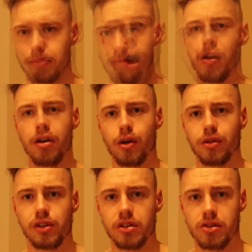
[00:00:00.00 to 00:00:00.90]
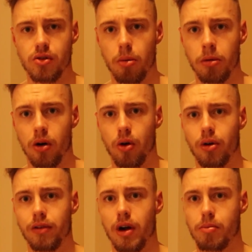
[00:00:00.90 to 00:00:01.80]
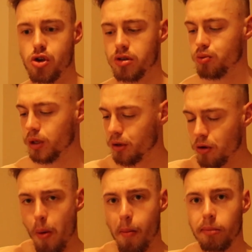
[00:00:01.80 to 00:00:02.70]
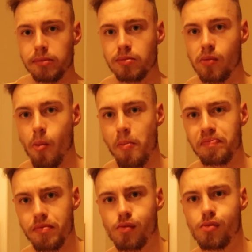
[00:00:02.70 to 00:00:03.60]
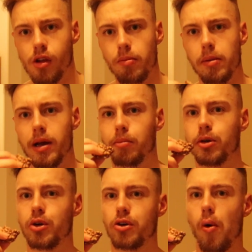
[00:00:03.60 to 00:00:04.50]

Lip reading: I don't know if this is normal or if I'm just weird. Maybe I'm weird.